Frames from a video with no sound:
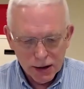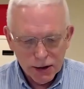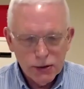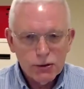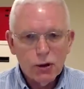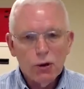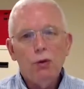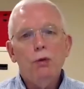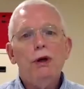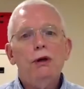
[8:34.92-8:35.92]
So
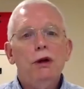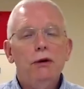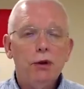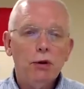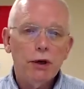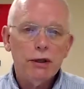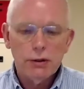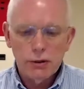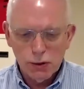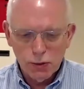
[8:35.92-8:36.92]
one of the
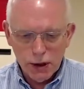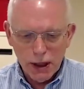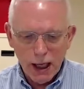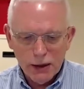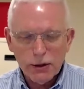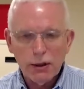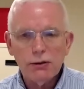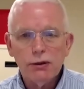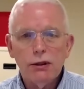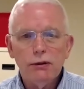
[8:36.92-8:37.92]
questions we ask
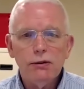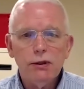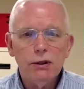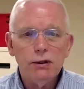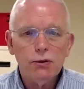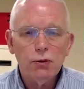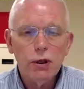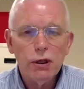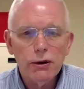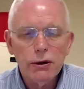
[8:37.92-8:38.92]
ourselves is,
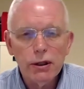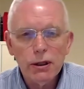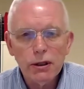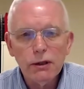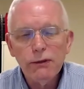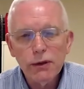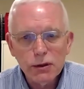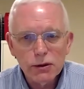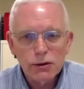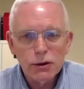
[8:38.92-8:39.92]
what are the
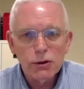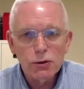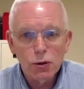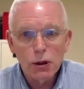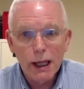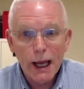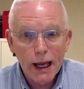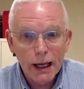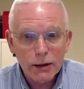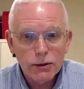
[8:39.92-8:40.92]
deficiencies or
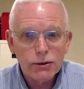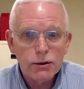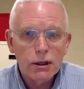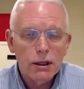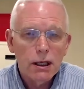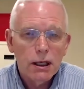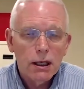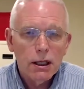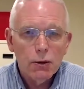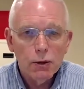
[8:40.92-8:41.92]
lacks
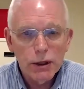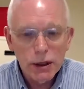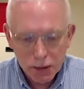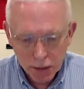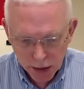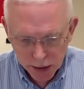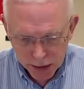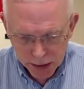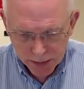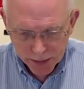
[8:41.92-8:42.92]
within the
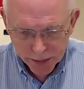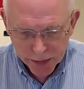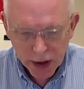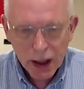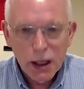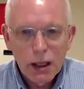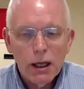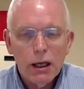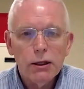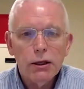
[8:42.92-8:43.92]
person?
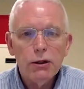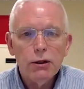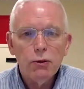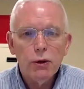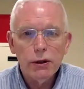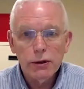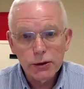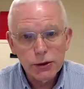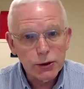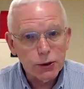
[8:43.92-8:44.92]
Another, what are the
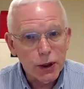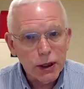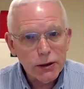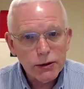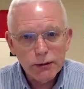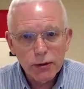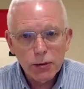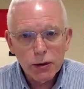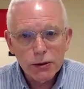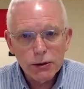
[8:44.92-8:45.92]
strengths of the
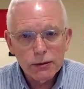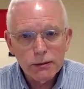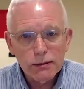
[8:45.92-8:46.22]
person?